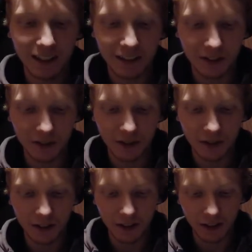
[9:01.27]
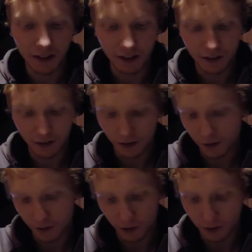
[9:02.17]
So yeah,
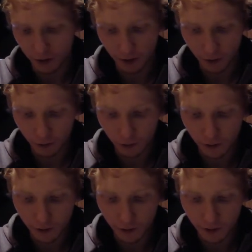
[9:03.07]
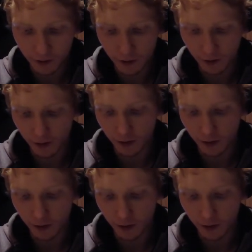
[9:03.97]
it's just like a really nice kind of